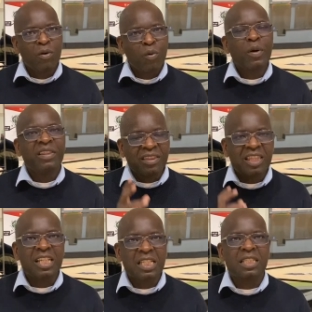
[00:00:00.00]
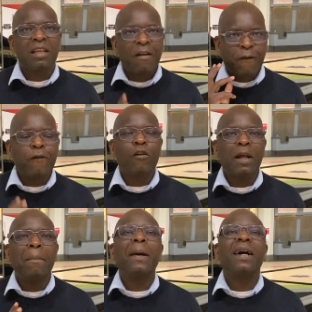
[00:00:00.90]
when things fall
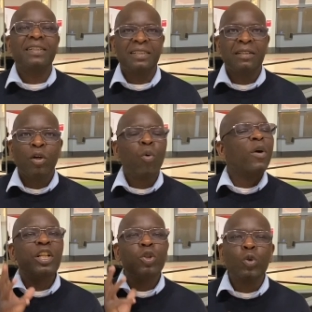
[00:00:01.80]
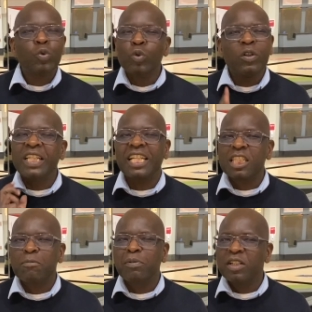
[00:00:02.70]
apart, when you do not
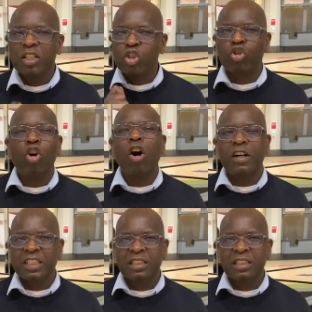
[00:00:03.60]
experience God,